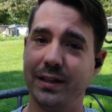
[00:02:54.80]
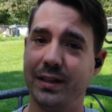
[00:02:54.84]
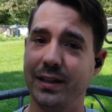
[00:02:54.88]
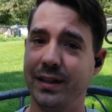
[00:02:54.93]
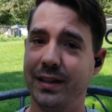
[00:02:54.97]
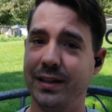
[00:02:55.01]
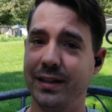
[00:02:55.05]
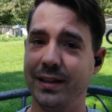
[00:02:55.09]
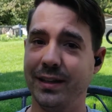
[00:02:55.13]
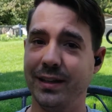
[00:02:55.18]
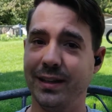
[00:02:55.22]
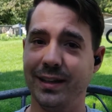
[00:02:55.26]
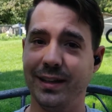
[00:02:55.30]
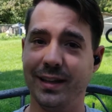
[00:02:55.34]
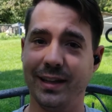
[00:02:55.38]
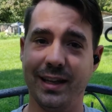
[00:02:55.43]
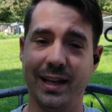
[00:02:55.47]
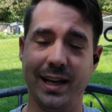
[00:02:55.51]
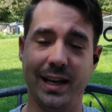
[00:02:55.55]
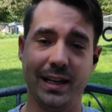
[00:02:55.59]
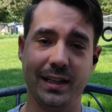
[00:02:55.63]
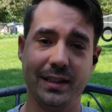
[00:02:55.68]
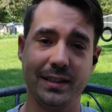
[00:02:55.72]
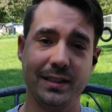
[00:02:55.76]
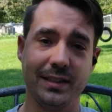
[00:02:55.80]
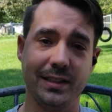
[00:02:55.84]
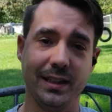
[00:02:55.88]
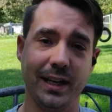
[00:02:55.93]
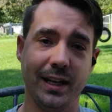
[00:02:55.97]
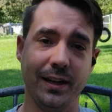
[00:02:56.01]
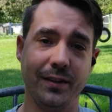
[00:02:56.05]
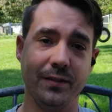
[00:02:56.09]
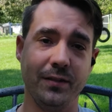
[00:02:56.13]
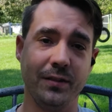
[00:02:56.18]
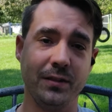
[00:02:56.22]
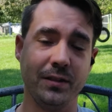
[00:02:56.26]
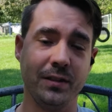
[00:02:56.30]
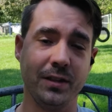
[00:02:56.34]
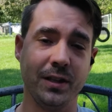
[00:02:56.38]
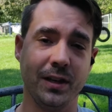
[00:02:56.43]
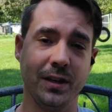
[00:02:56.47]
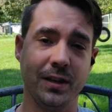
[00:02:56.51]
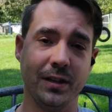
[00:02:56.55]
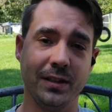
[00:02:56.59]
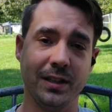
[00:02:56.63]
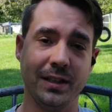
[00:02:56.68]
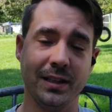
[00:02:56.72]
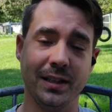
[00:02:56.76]
a lot. I've
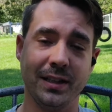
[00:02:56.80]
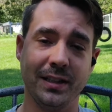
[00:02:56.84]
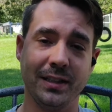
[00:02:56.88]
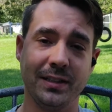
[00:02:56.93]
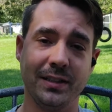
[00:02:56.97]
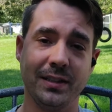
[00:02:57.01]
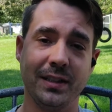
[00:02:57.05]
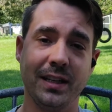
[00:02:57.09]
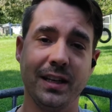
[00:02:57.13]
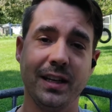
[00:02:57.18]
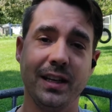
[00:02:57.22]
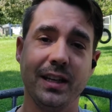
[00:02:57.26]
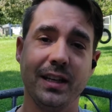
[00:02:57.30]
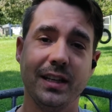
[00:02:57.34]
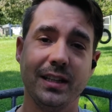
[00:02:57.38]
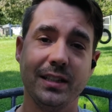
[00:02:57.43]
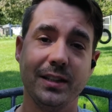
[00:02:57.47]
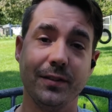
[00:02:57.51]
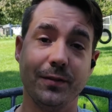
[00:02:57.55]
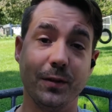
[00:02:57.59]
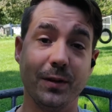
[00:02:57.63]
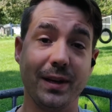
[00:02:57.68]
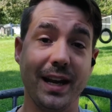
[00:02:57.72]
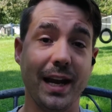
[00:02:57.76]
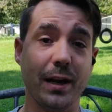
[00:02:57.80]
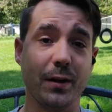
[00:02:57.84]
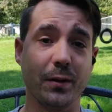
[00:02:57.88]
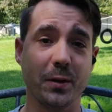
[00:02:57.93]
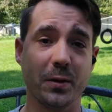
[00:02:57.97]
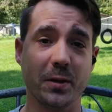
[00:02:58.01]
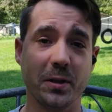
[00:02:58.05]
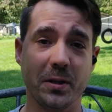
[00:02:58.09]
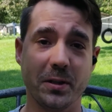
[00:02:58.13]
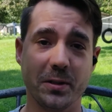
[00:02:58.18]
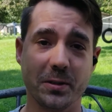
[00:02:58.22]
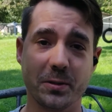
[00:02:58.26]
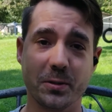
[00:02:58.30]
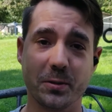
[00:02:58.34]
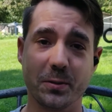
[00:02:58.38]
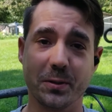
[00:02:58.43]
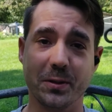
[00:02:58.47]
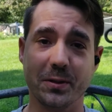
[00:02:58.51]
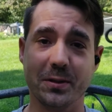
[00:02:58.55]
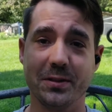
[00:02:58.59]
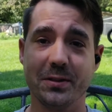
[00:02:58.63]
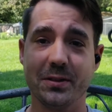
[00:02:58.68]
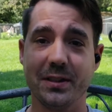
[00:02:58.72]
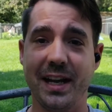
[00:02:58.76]
gone on different
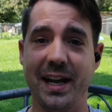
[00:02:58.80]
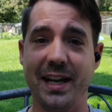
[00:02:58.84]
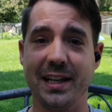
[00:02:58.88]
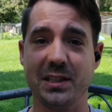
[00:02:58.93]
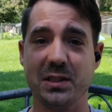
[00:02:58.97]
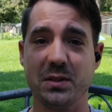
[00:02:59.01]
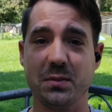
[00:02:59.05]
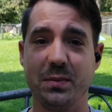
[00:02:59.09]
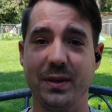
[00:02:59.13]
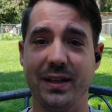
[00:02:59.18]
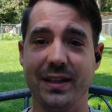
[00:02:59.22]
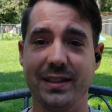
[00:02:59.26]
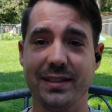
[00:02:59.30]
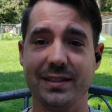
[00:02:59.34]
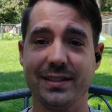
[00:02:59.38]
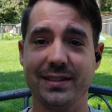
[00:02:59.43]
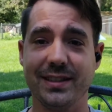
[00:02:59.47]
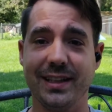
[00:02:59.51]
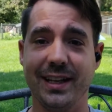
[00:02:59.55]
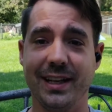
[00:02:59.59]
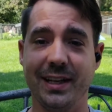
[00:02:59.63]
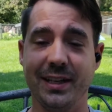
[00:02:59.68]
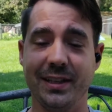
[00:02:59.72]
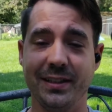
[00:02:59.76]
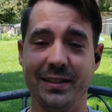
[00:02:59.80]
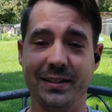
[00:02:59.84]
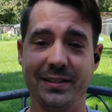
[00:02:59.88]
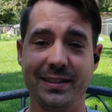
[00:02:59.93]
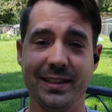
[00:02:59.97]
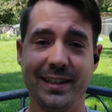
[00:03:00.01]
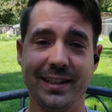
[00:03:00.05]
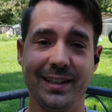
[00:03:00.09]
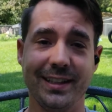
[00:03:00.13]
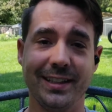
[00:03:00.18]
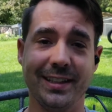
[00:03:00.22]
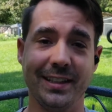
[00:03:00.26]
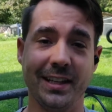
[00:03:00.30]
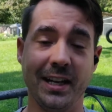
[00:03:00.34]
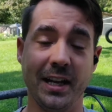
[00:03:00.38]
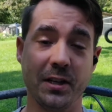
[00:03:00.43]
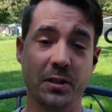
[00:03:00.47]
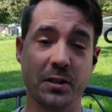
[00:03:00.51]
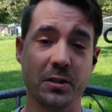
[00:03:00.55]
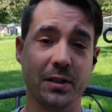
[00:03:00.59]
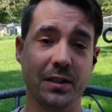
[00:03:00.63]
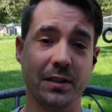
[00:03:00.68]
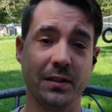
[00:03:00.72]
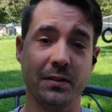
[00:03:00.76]
agricultural aspects. I
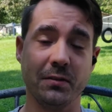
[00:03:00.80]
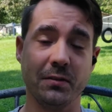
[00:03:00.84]
actually